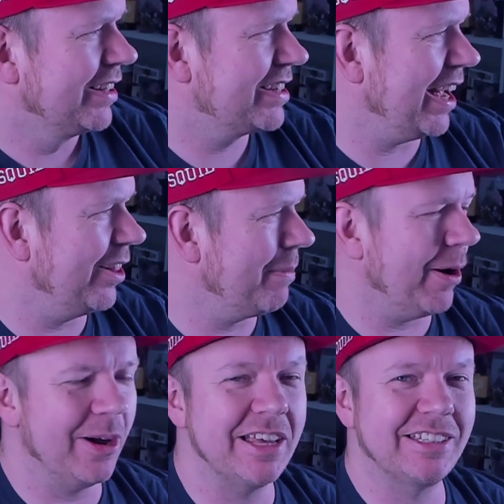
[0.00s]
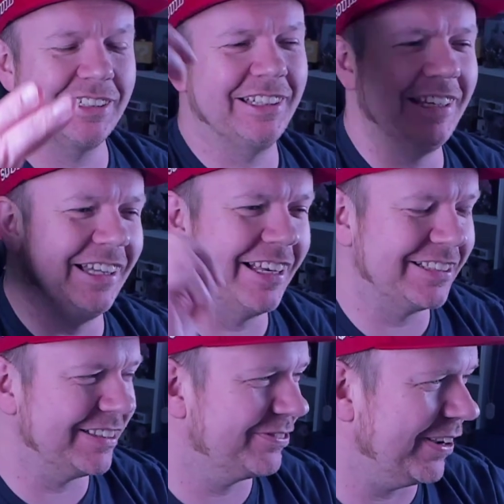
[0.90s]
Tell them how it is, you elite
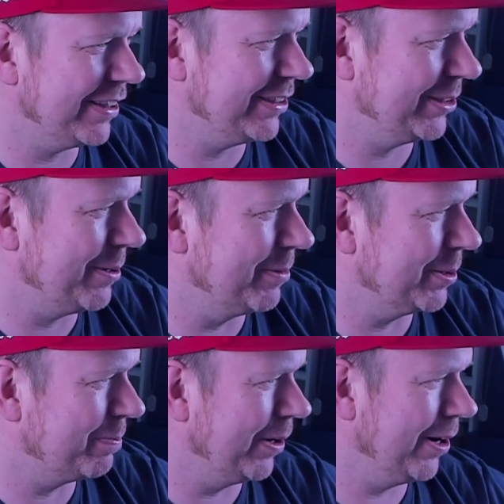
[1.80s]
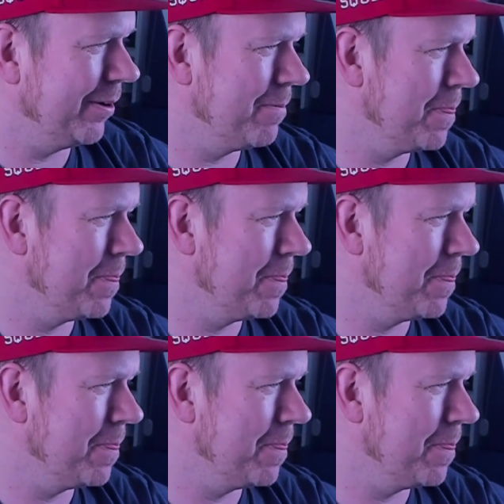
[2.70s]
legend. Thank you so much, bro.